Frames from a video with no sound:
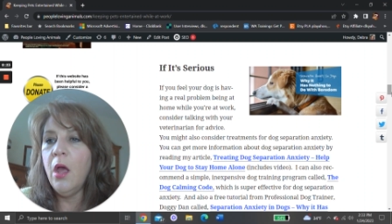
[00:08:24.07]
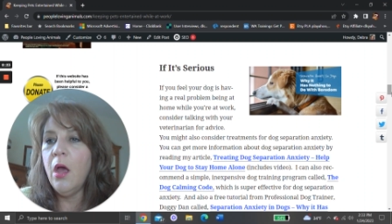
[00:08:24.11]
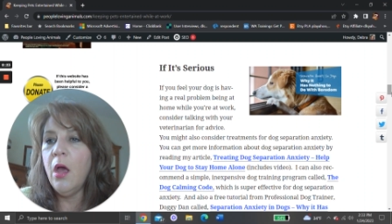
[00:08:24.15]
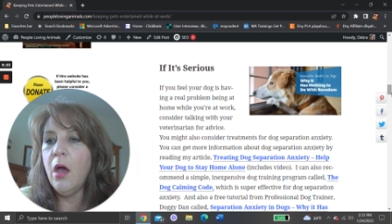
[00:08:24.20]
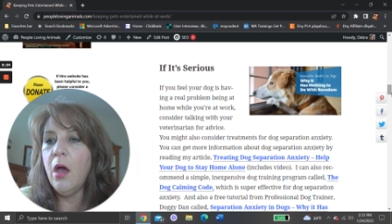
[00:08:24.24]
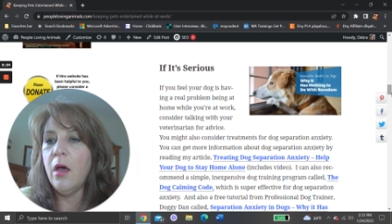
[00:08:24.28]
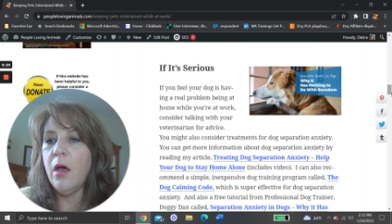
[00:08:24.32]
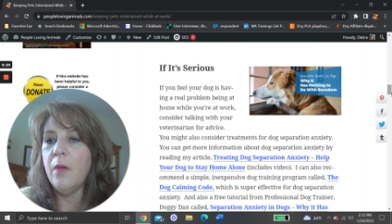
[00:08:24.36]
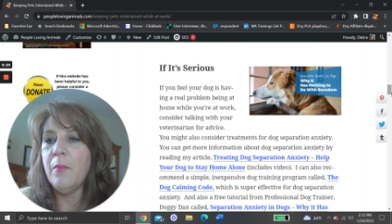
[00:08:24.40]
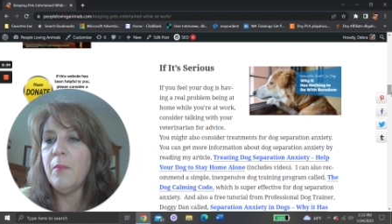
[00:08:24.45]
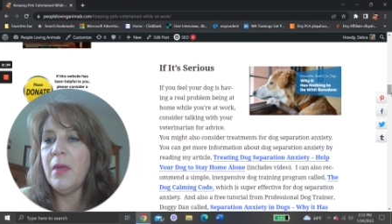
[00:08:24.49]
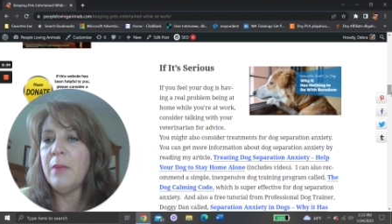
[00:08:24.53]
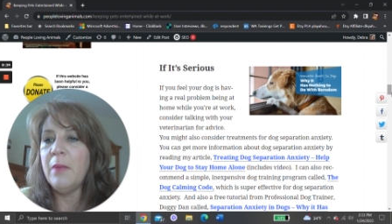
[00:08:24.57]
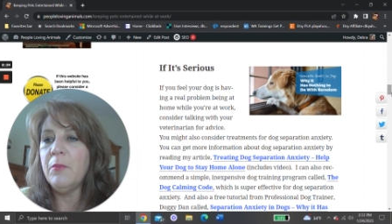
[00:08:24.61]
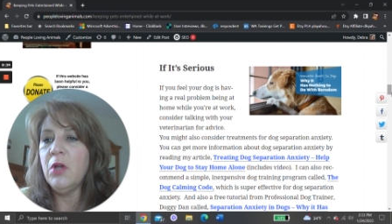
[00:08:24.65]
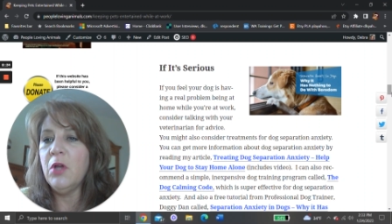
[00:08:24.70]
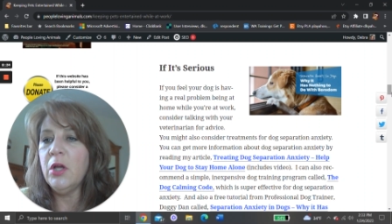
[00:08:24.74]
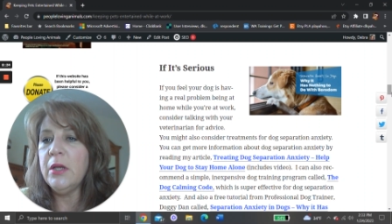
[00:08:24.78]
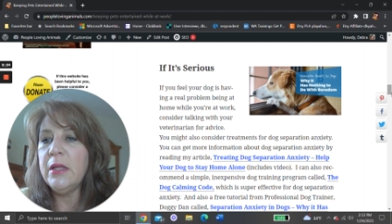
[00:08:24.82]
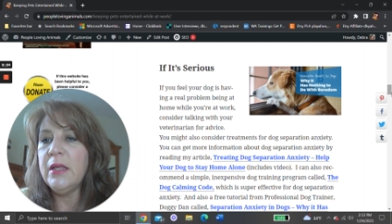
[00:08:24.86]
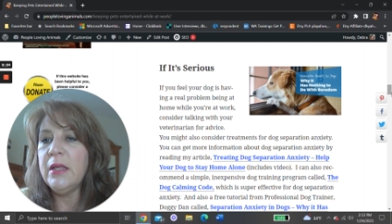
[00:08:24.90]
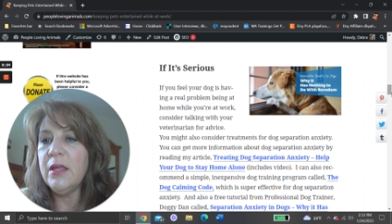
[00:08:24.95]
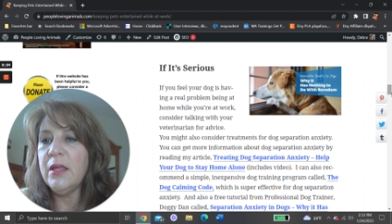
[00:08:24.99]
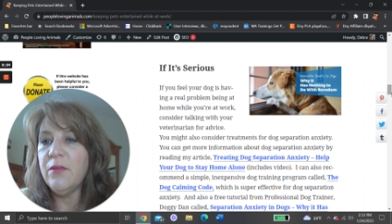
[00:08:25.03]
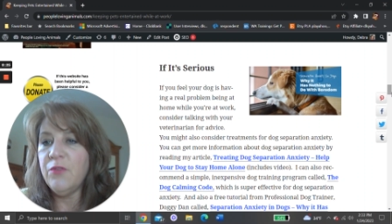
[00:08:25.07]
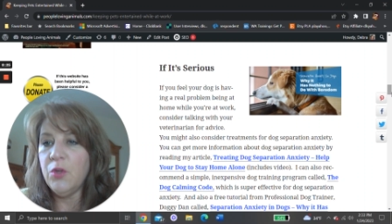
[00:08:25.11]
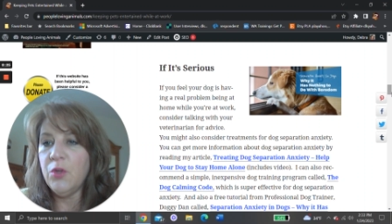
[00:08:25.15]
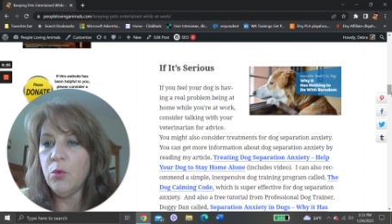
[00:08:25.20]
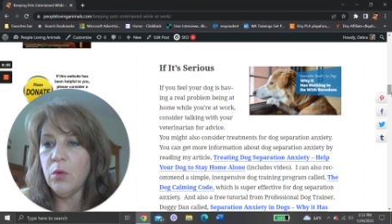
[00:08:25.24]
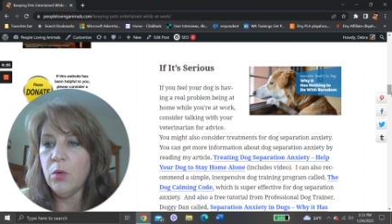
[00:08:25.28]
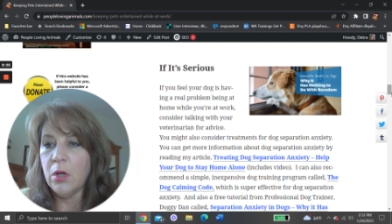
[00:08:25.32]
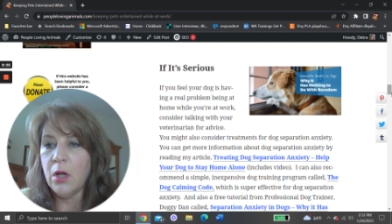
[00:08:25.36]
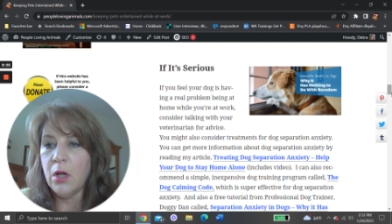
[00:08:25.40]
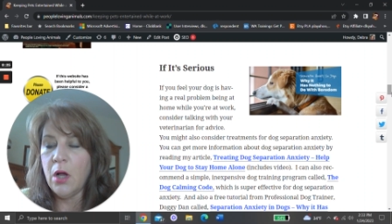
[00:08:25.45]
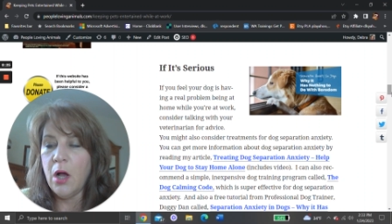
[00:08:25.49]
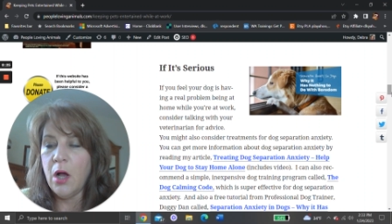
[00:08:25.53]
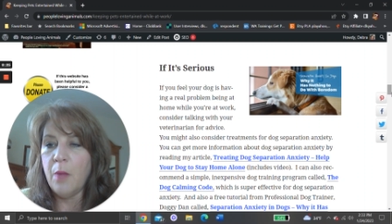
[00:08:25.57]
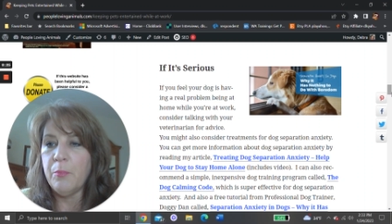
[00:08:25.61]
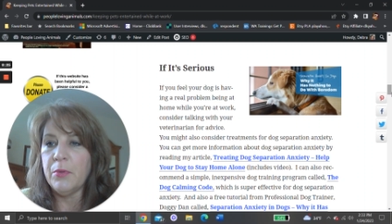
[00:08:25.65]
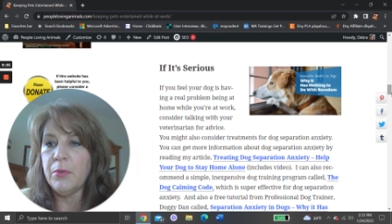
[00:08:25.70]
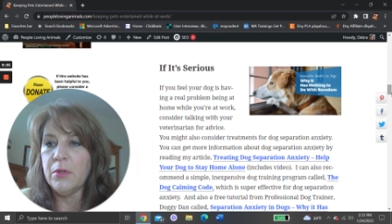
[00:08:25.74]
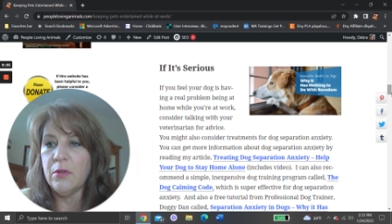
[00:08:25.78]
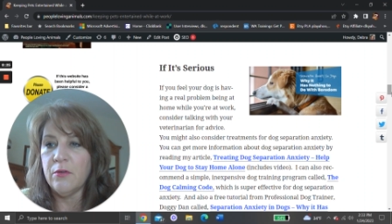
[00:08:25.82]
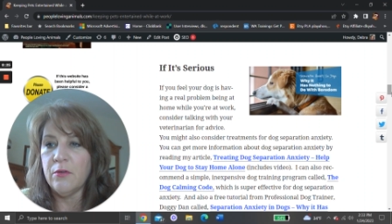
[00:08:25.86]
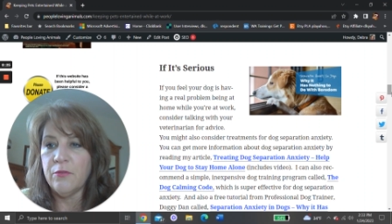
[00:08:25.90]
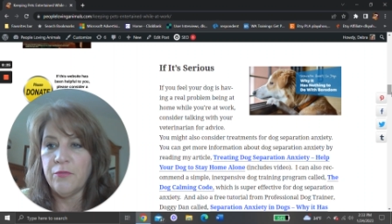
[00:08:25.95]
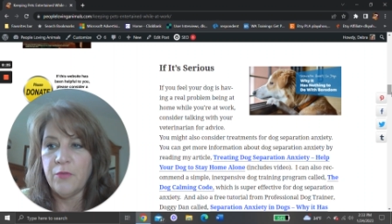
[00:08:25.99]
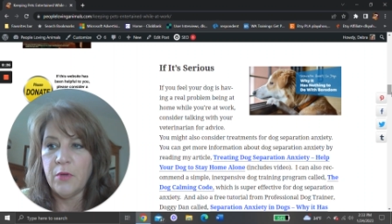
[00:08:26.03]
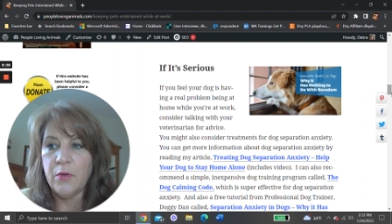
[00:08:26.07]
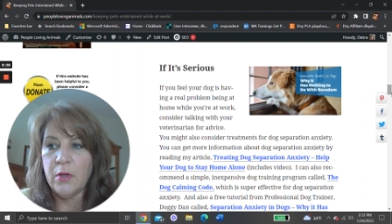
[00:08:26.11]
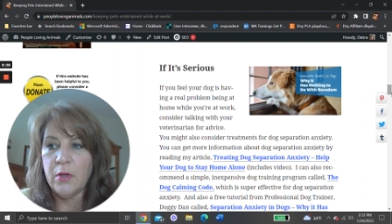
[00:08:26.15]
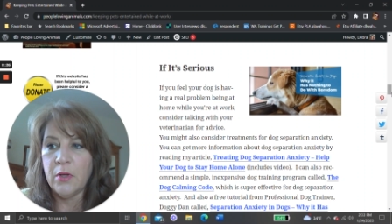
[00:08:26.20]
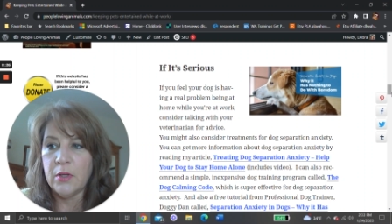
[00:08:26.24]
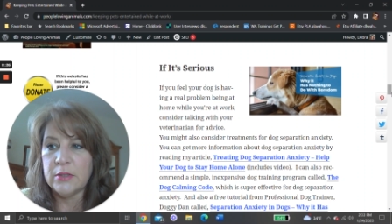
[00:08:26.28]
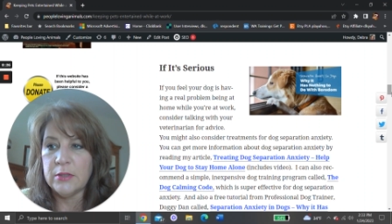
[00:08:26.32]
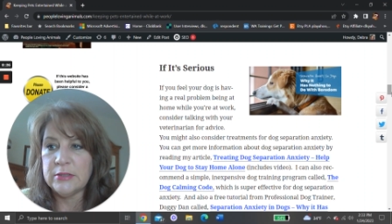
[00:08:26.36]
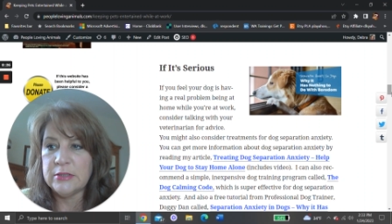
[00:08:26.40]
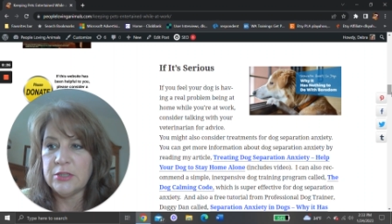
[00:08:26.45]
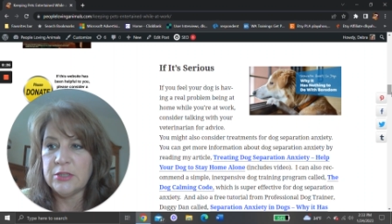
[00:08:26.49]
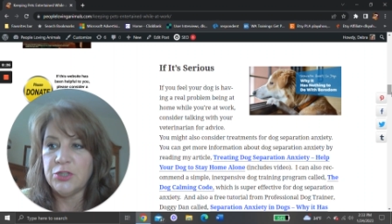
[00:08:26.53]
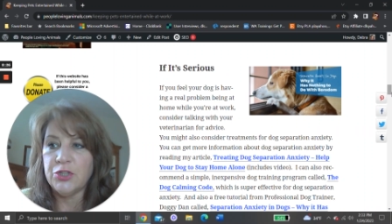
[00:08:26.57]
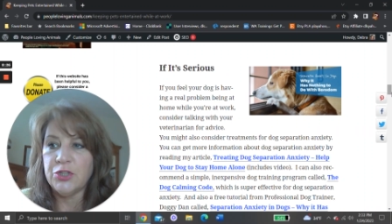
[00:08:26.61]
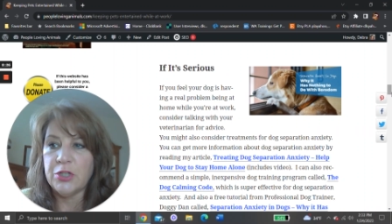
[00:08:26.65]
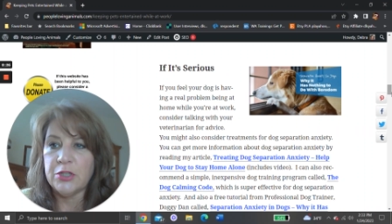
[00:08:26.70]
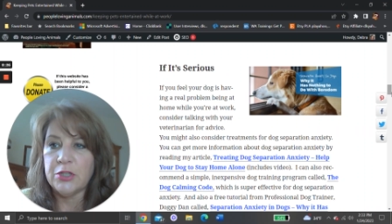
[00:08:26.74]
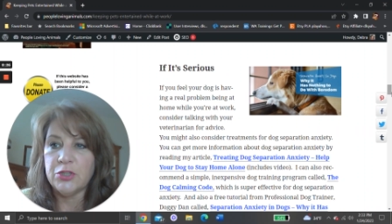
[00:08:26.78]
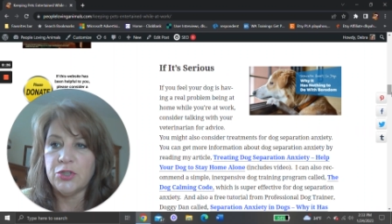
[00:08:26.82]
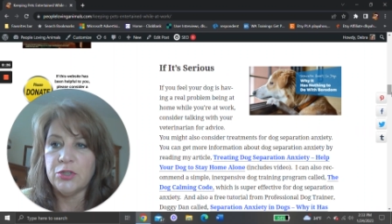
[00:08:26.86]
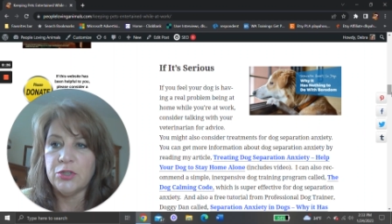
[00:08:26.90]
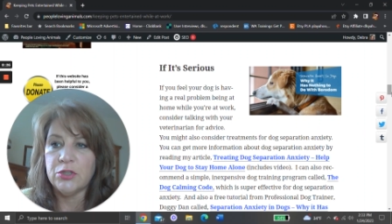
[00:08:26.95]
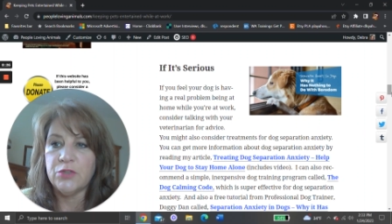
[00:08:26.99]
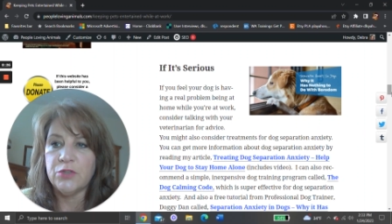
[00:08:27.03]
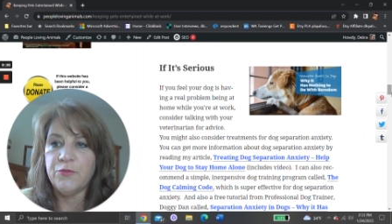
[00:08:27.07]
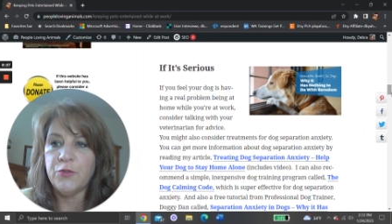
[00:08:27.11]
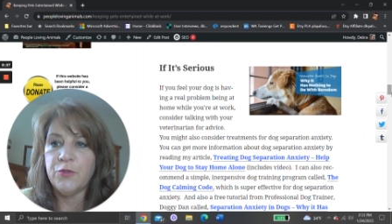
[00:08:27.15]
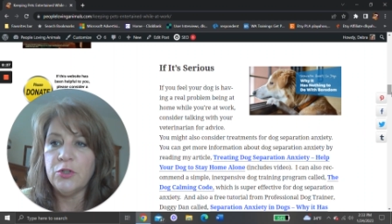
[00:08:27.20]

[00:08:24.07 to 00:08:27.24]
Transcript: um, I'm going to give you a couple of uh, suggestions.